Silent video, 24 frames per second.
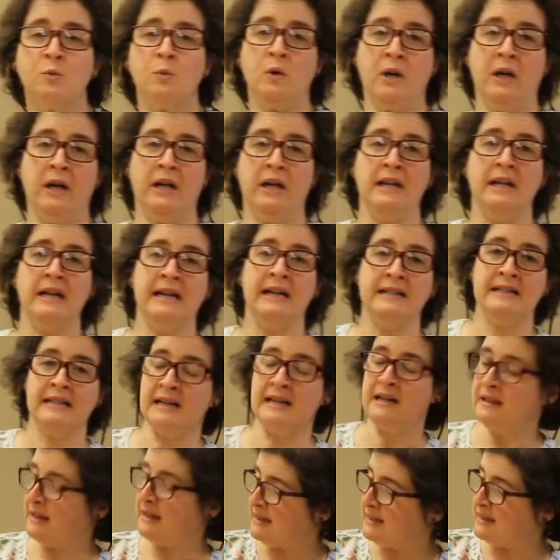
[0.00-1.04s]
Here's one,
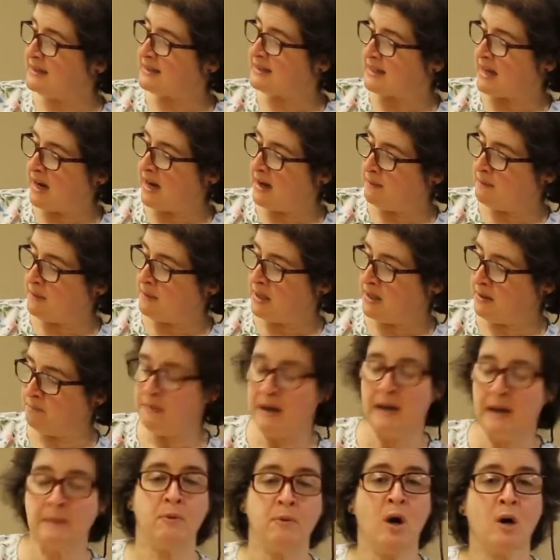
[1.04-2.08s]
Adele and
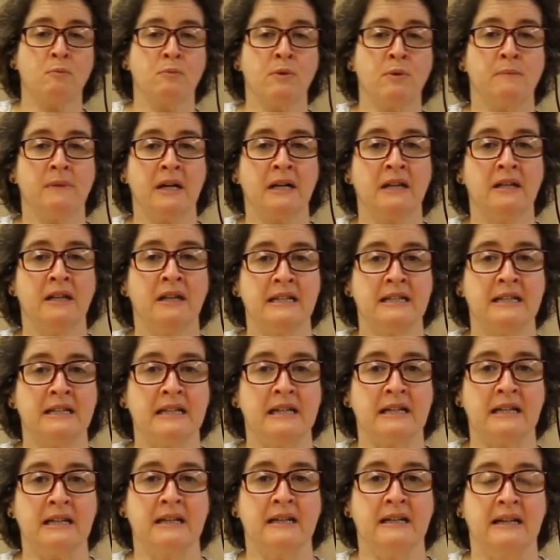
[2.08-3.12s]
Simon by Barbara
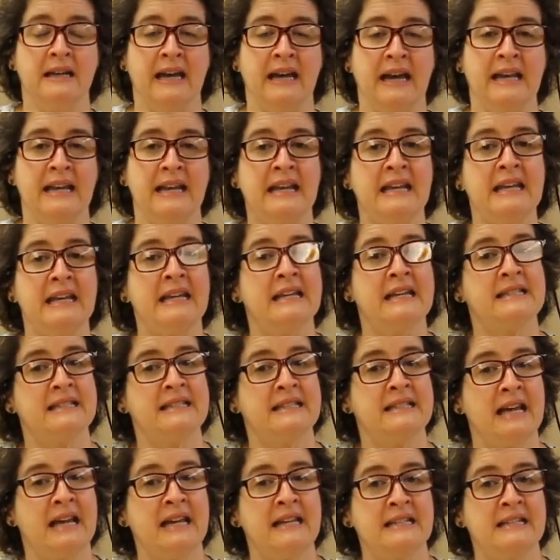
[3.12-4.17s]
Mcclintock, and
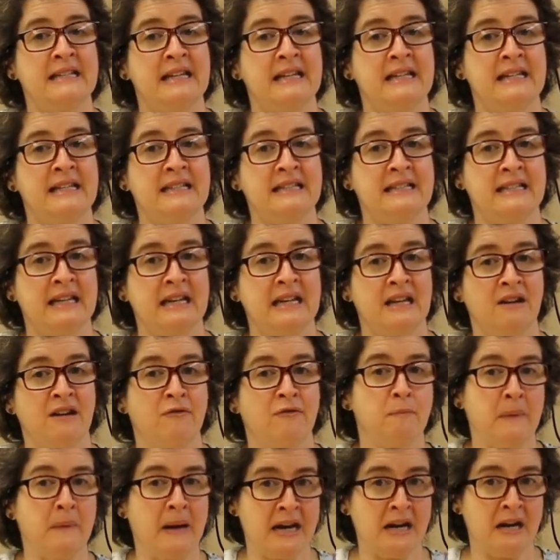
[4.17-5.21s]
it is set in the
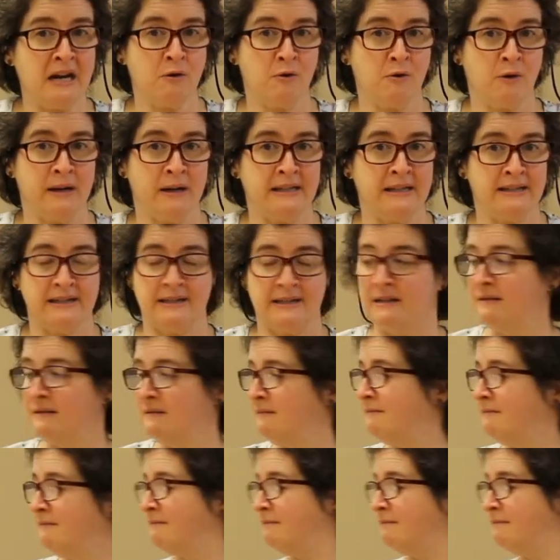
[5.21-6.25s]
city of
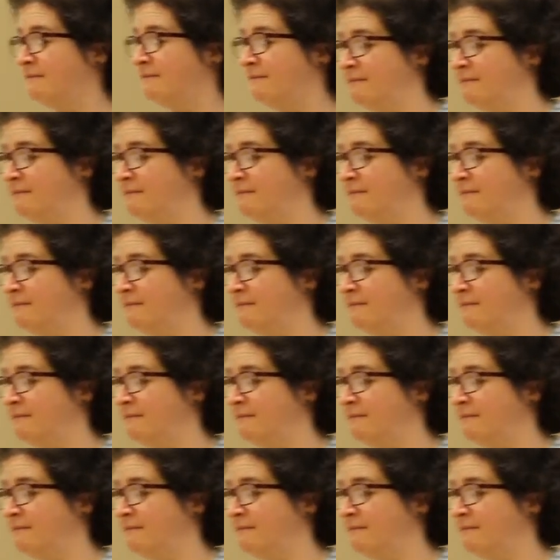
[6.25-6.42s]
Paris.